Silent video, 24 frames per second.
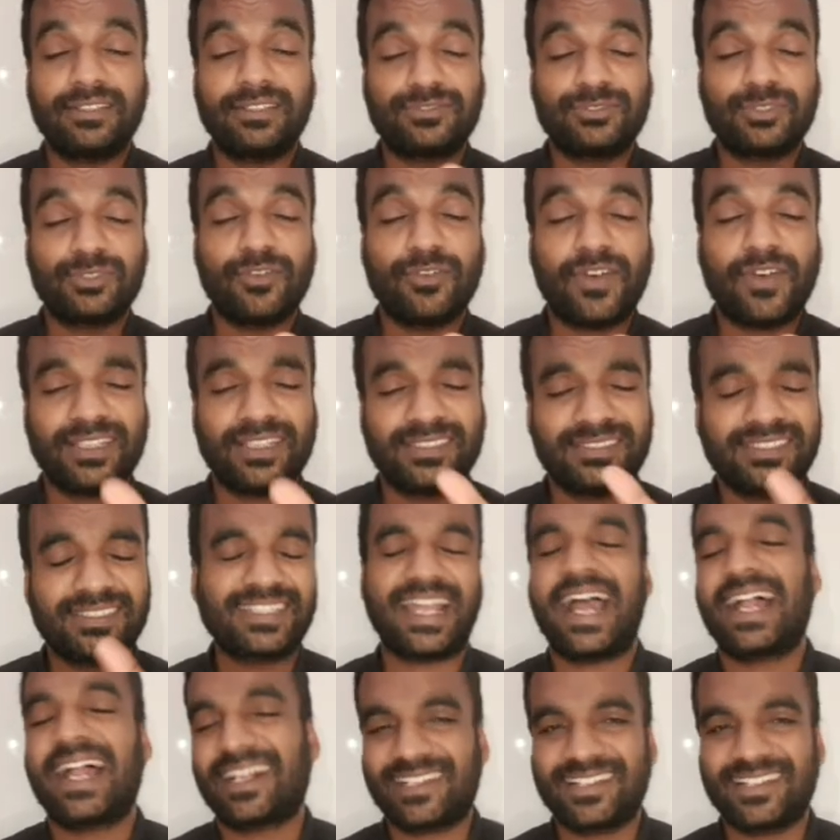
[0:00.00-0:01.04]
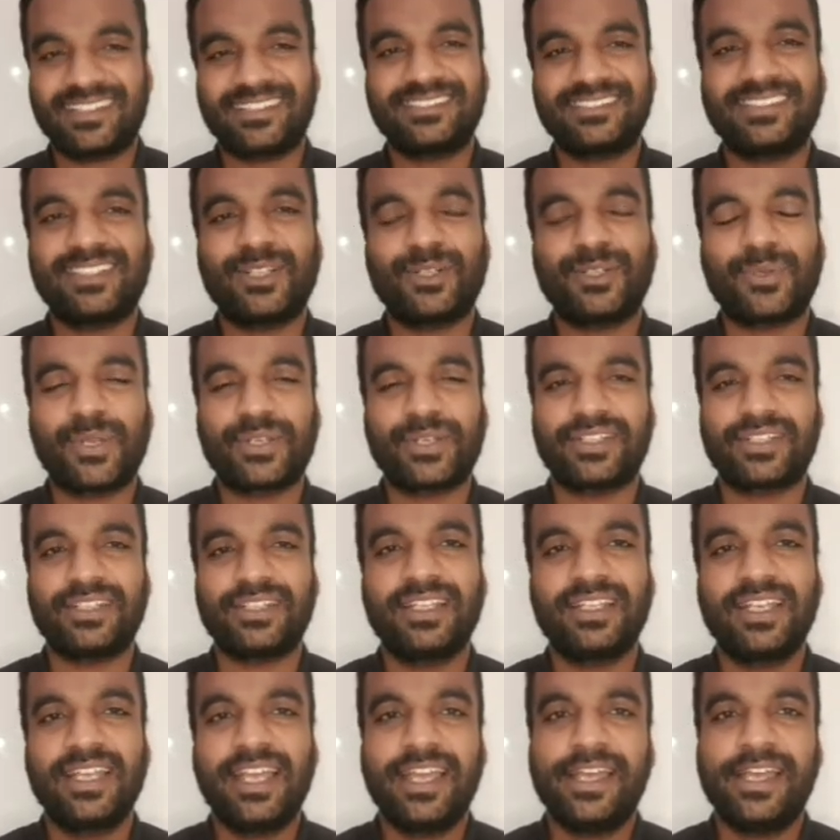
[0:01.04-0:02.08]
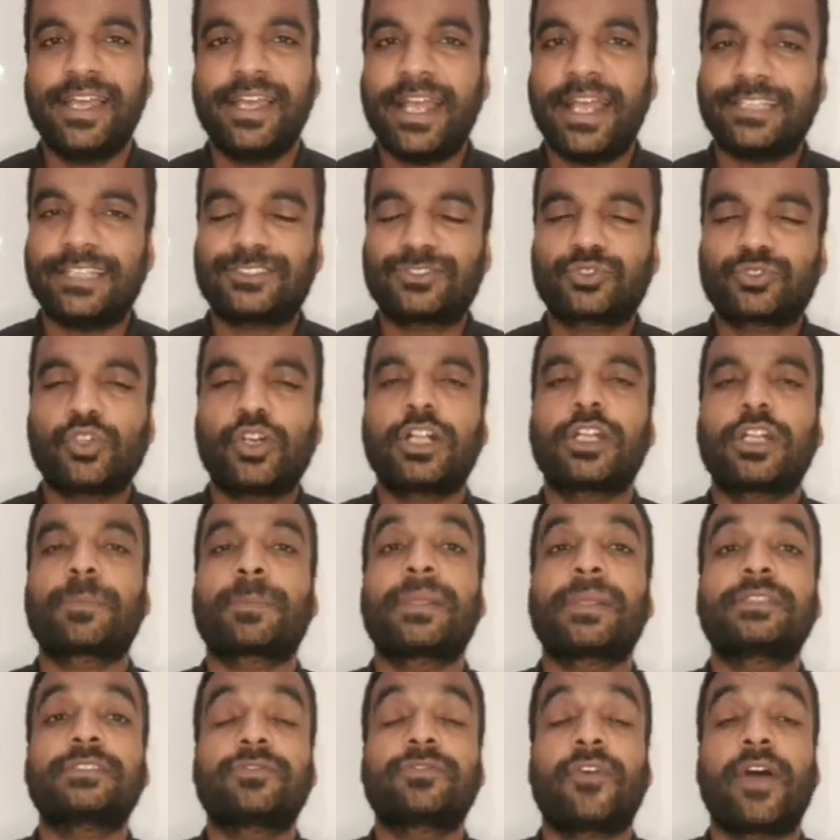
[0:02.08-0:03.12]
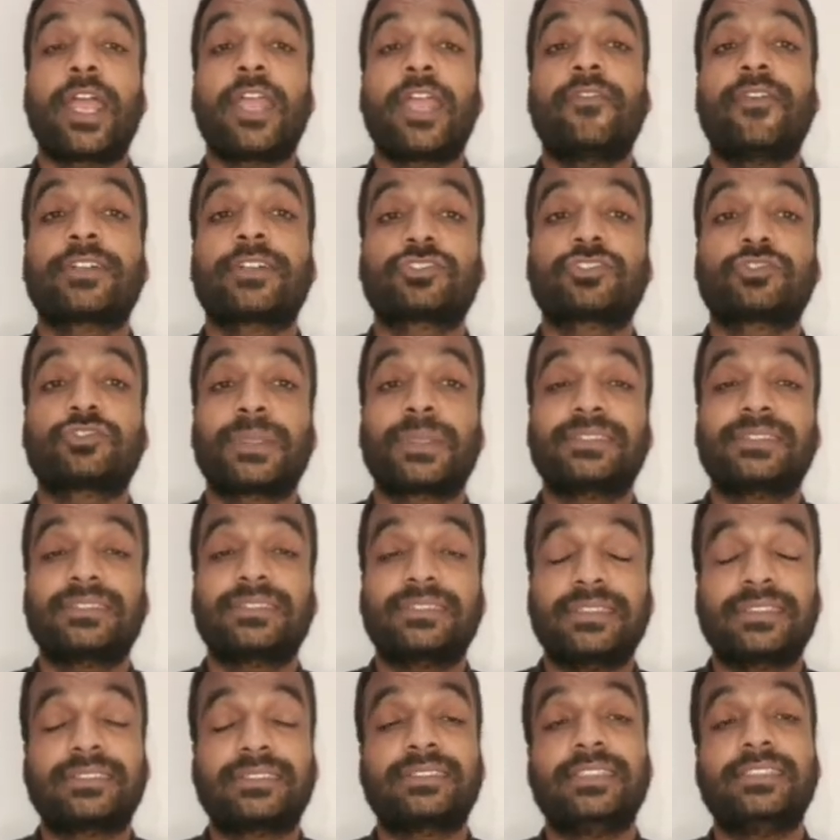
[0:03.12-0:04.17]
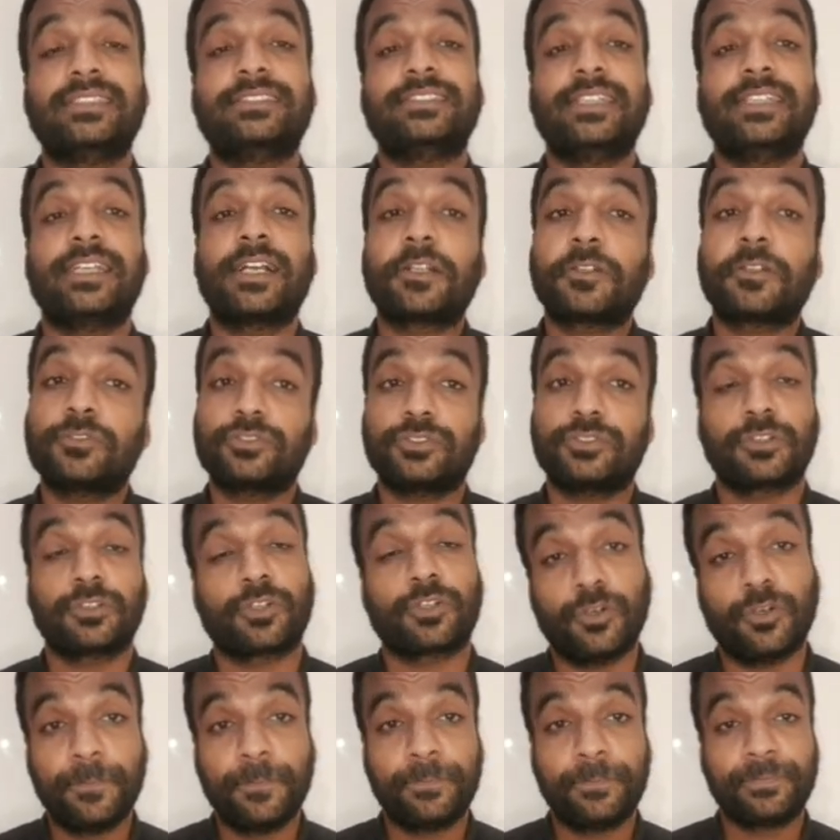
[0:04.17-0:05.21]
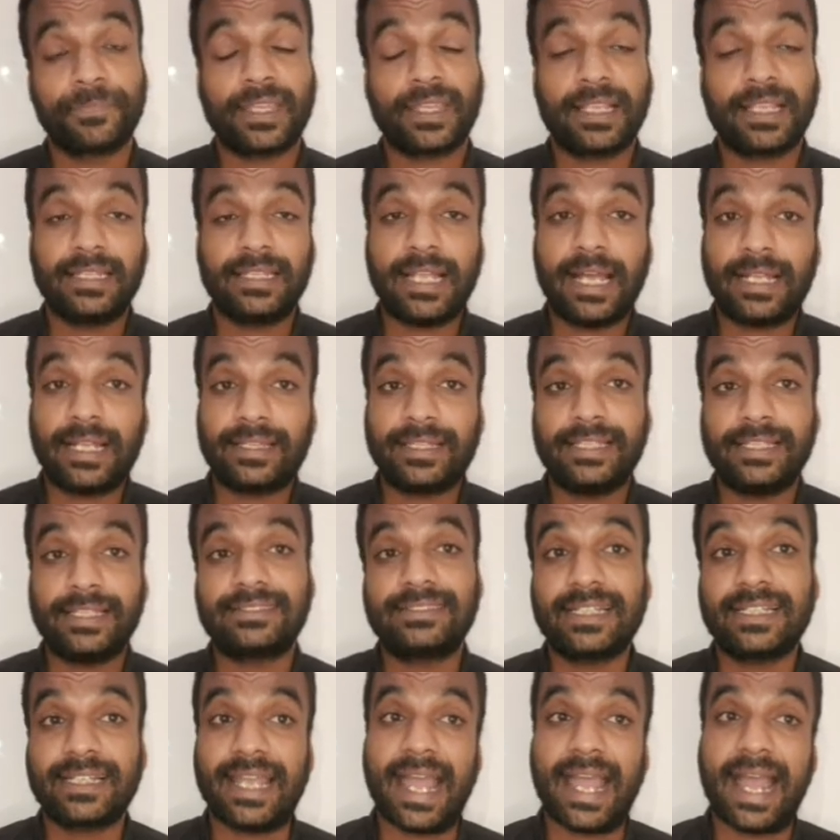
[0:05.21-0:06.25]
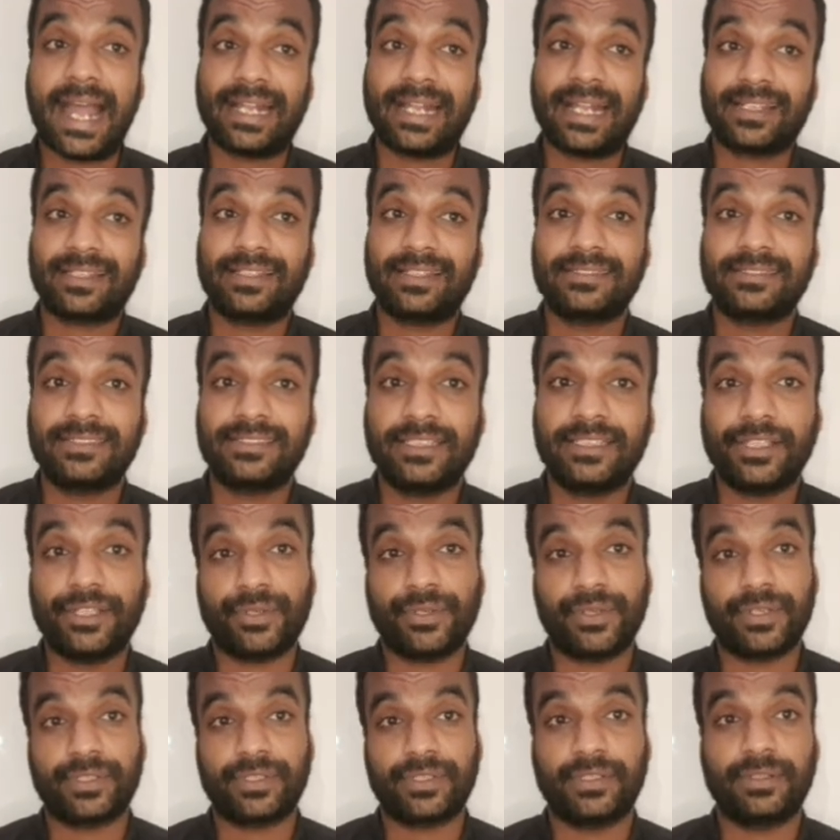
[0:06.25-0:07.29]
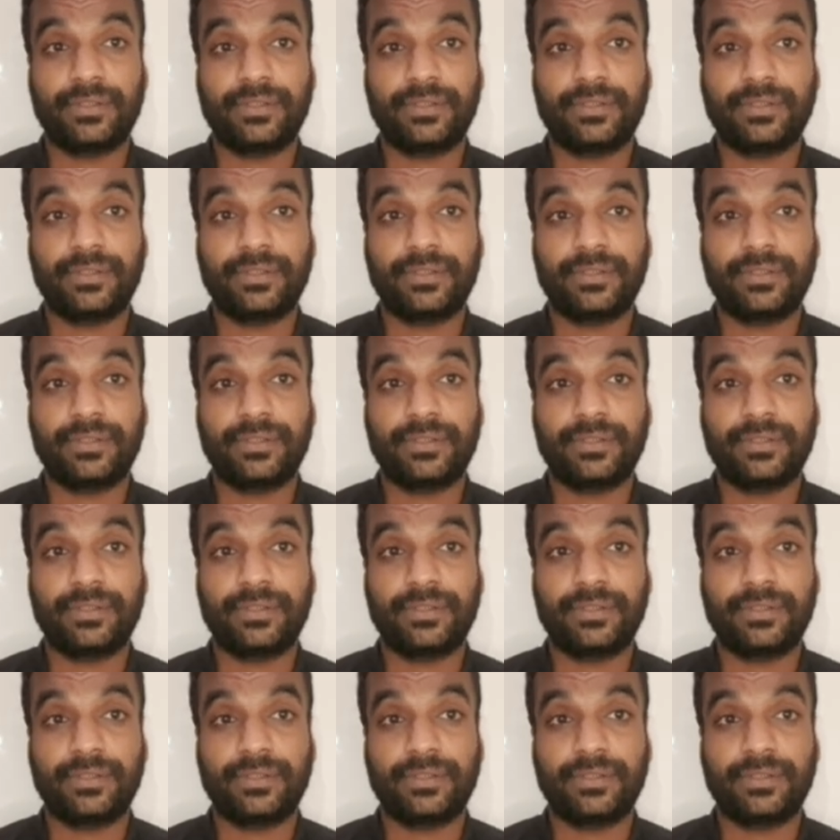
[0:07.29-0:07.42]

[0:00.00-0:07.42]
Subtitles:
what is the characteristic equation? S square plus 5s plus 6 is equal to 0. That is the characteristic equation.